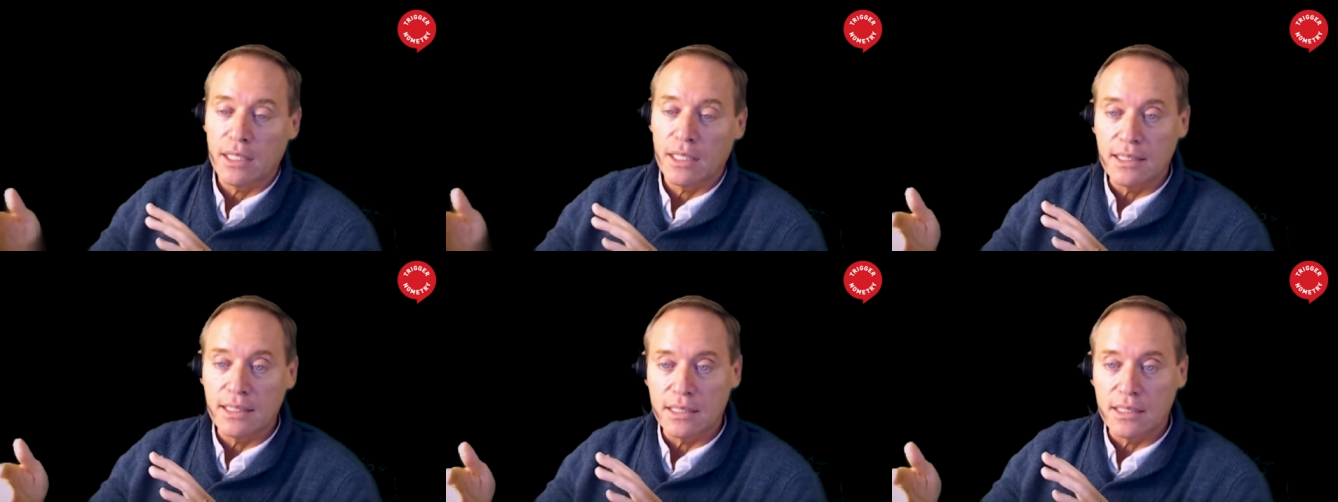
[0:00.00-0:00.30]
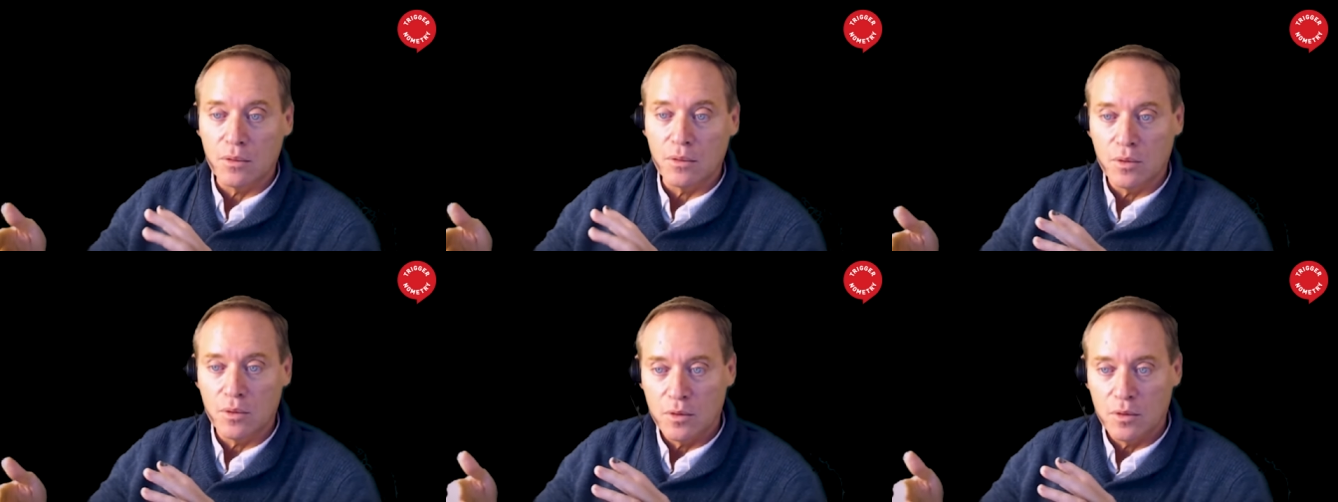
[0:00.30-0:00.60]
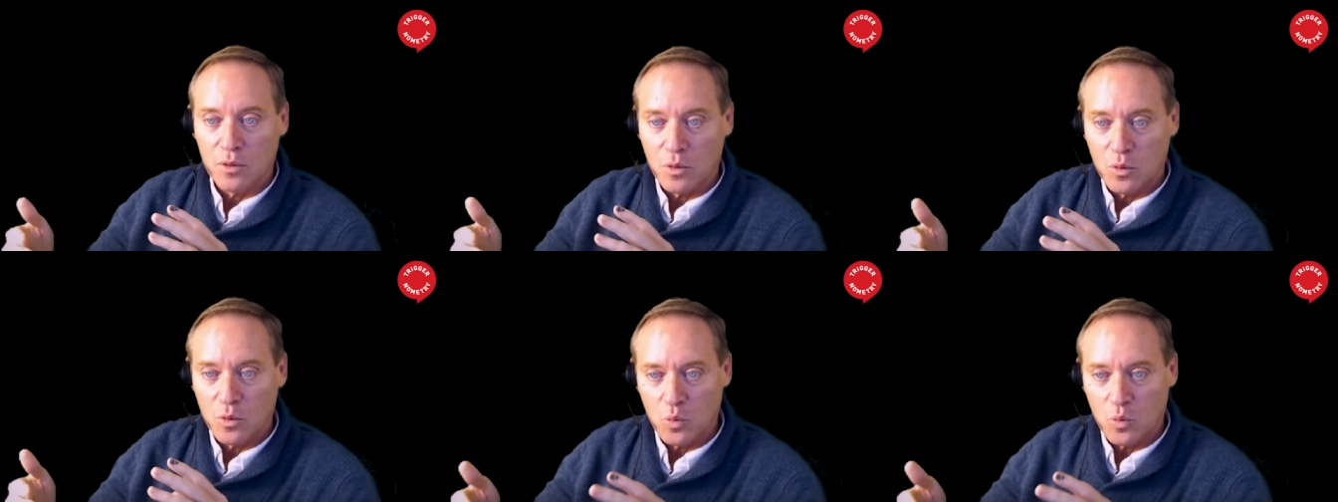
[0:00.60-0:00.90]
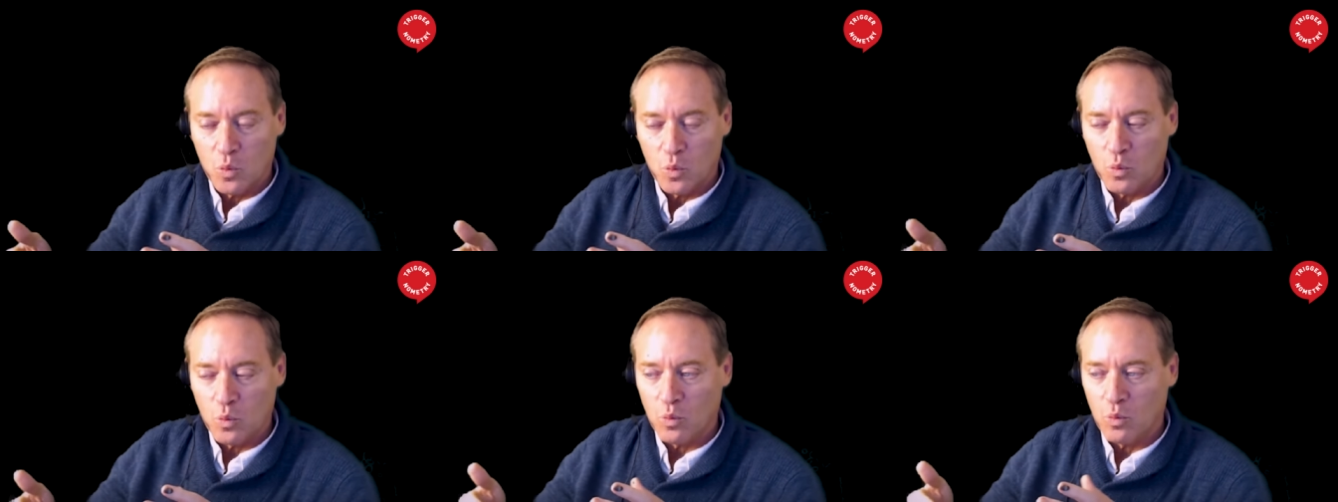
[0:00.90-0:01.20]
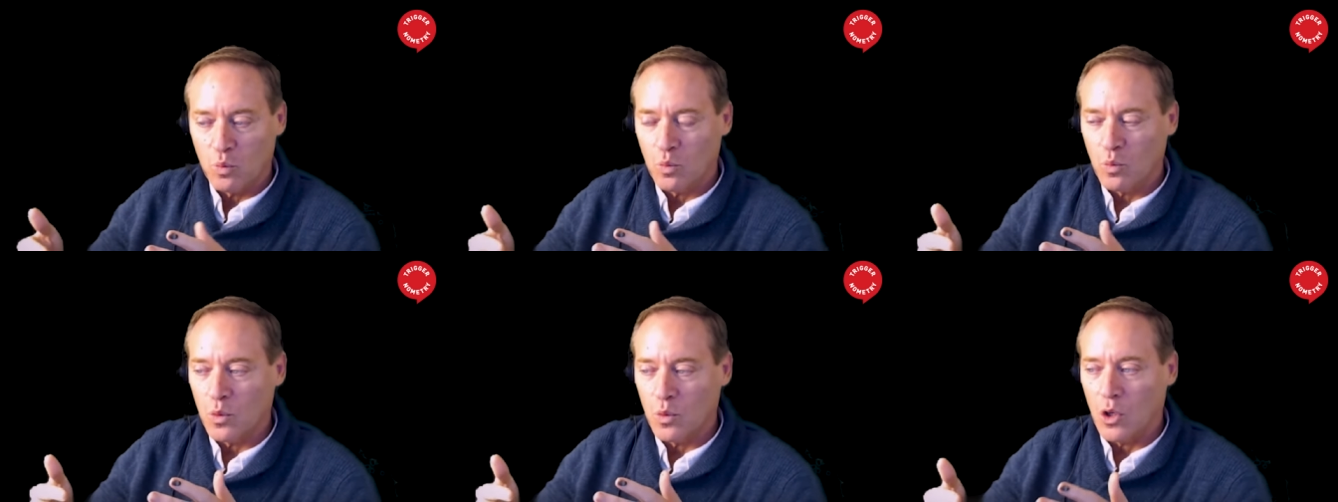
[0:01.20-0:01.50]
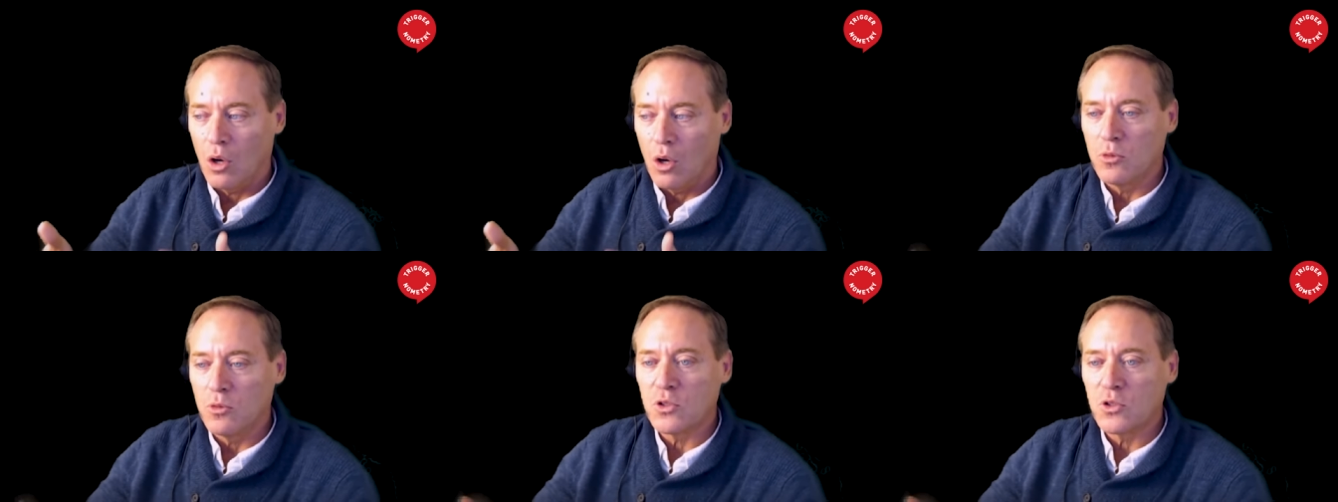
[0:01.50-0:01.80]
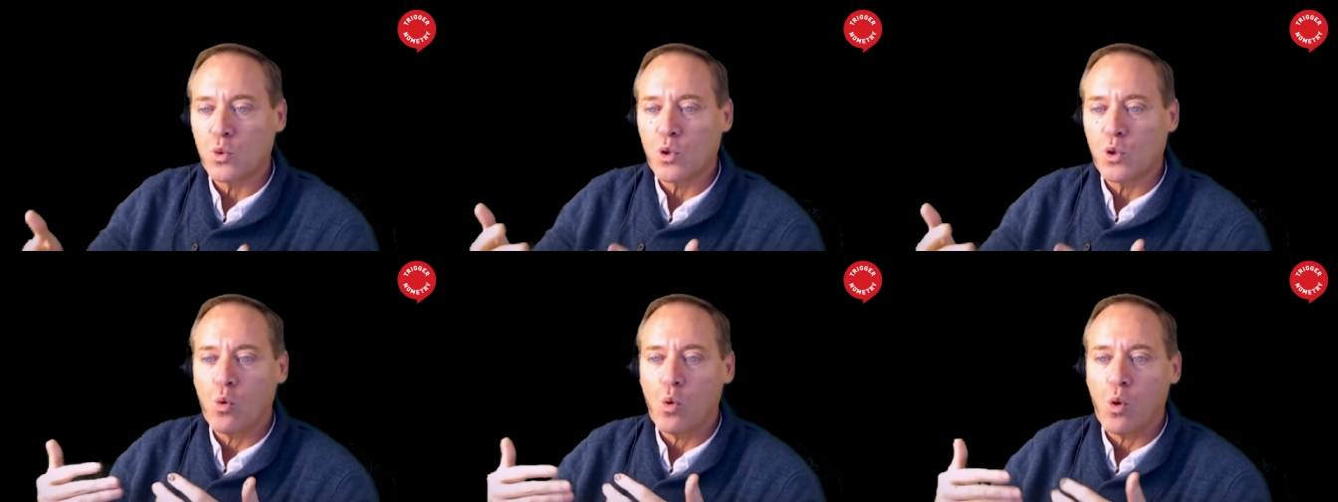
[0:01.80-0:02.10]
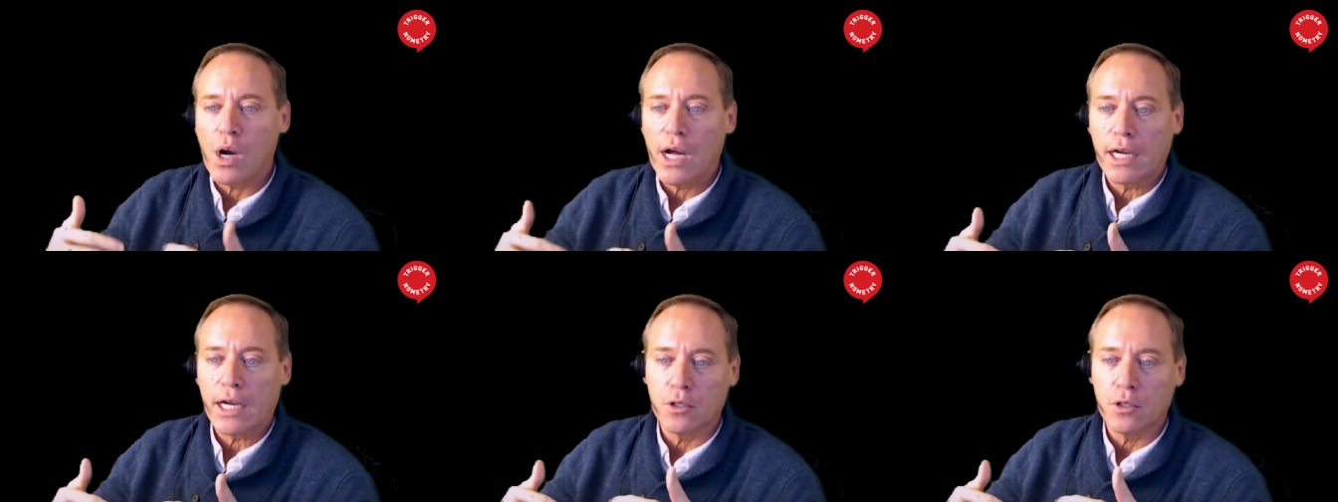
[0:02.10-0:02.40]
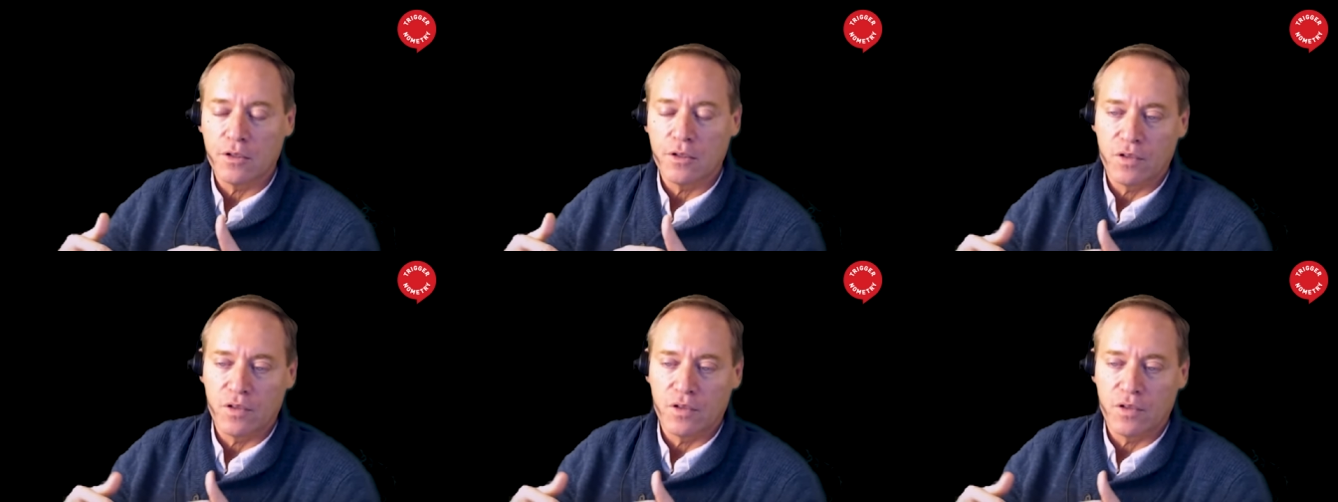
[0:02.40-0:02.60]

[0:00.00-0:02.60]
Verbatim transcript: Is it almost required